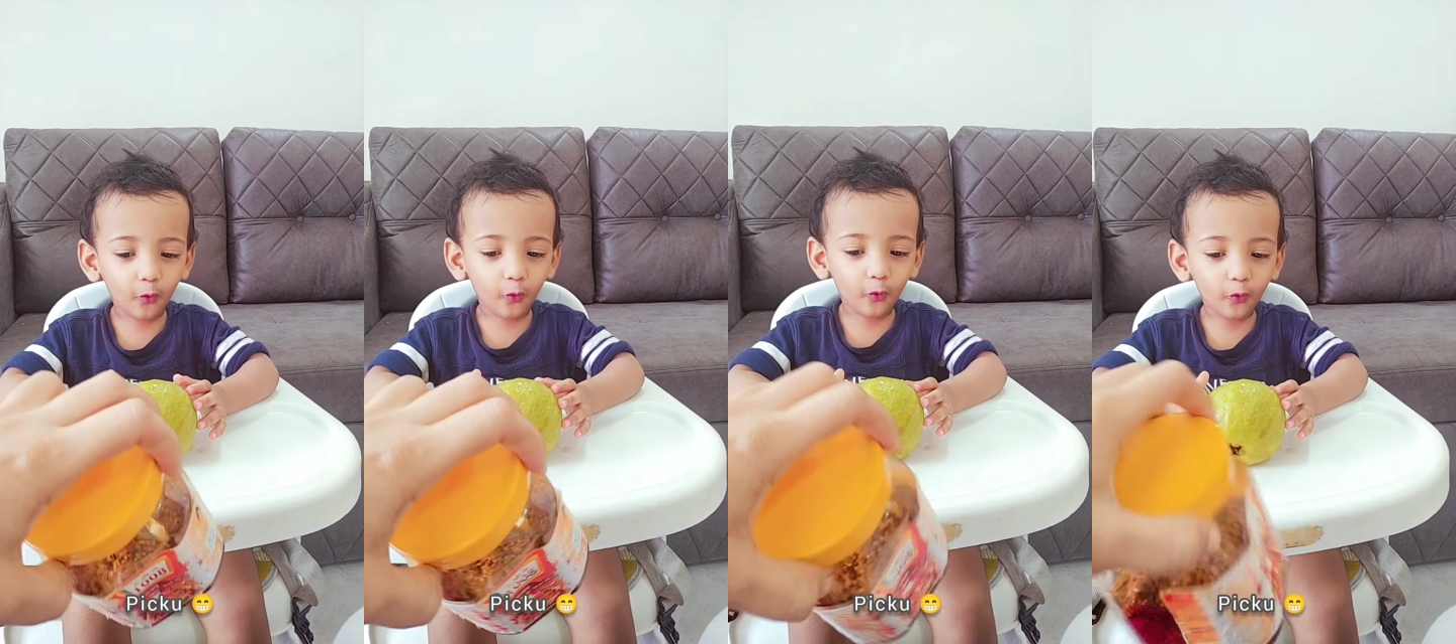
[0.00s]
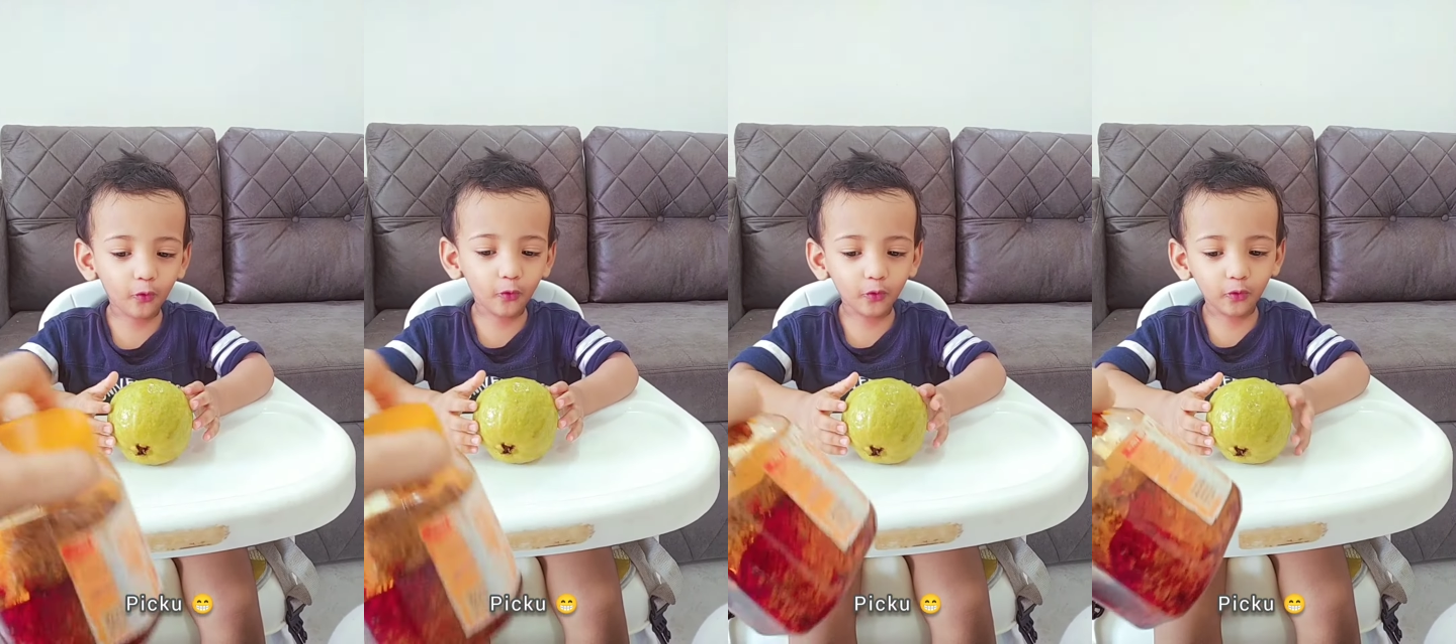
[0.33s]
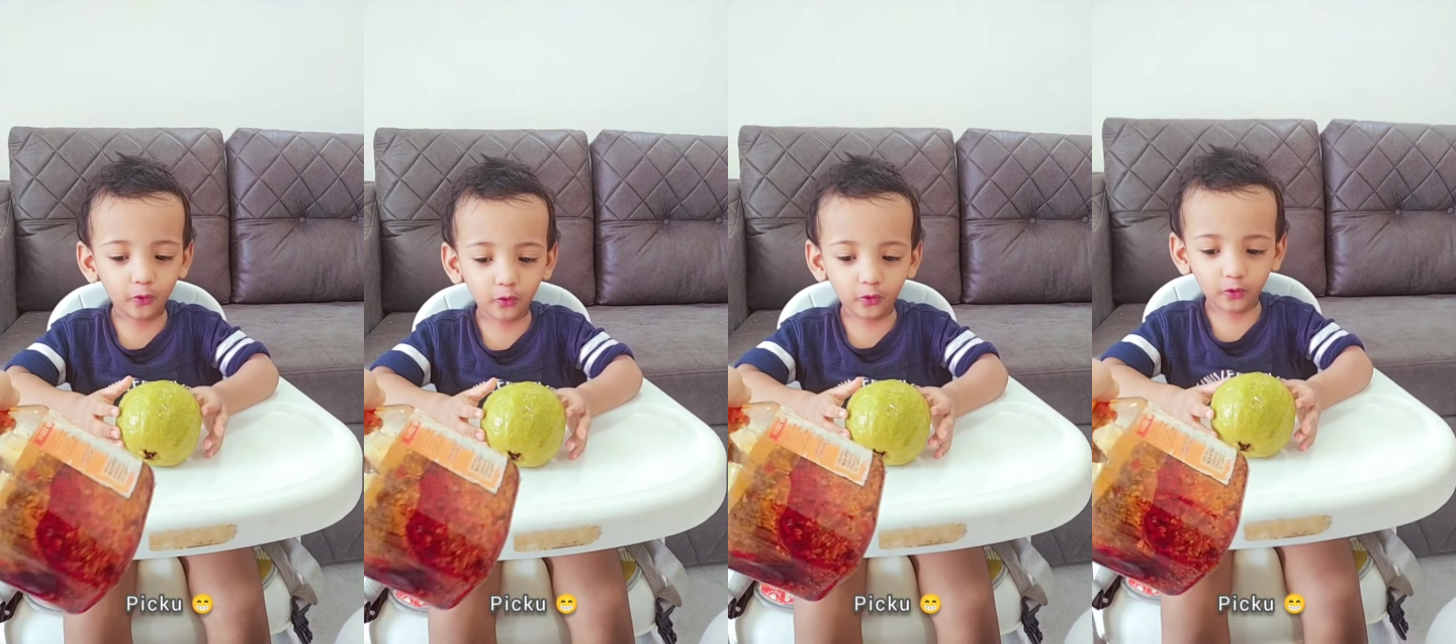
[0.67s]

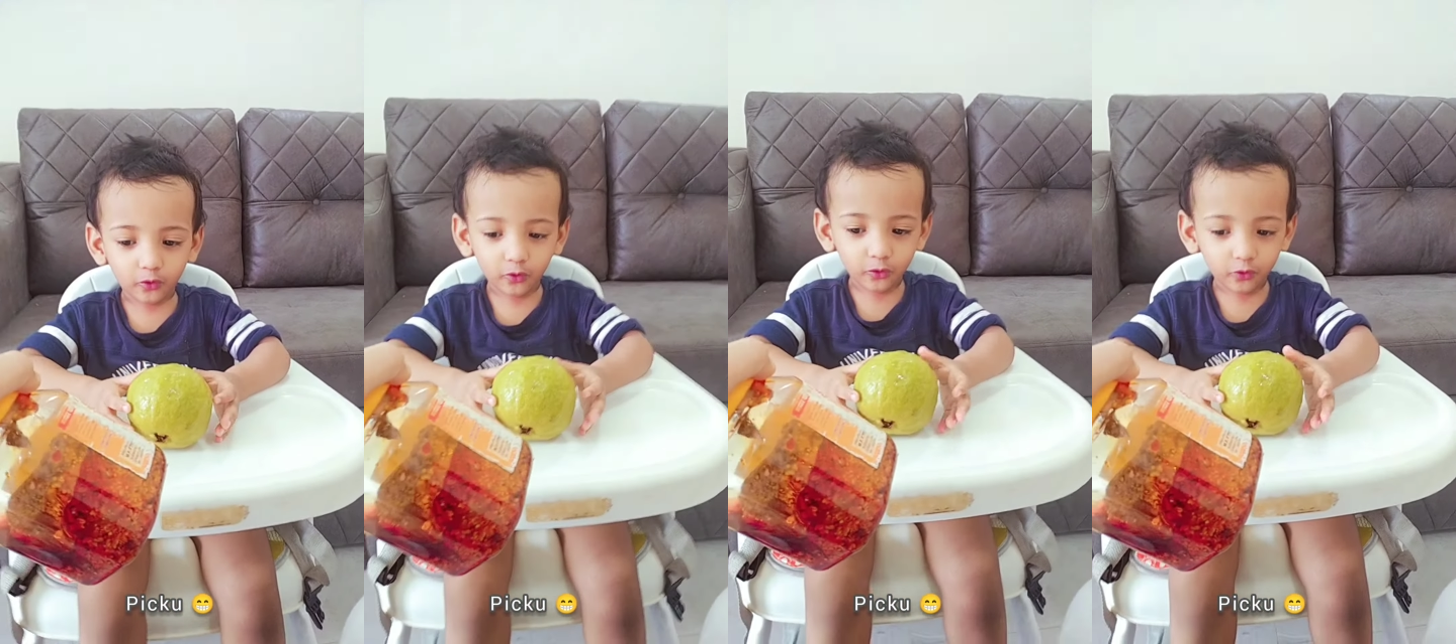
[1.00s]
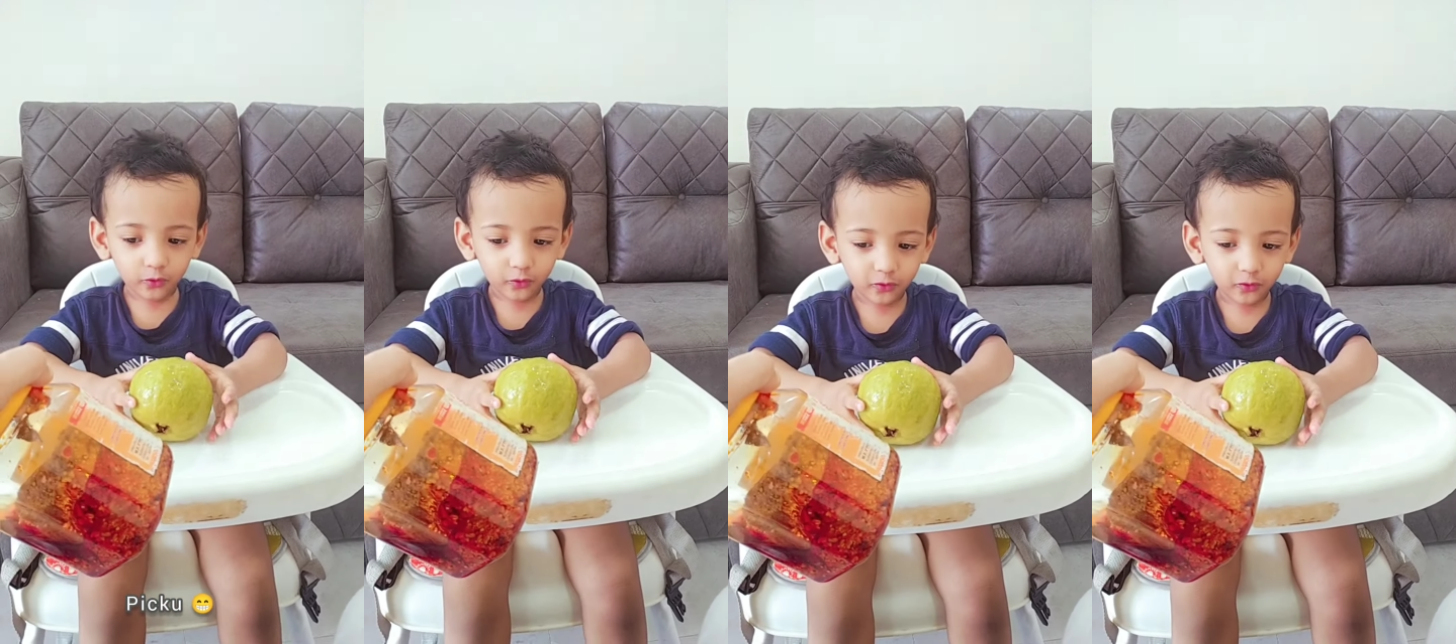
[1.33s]
Piku.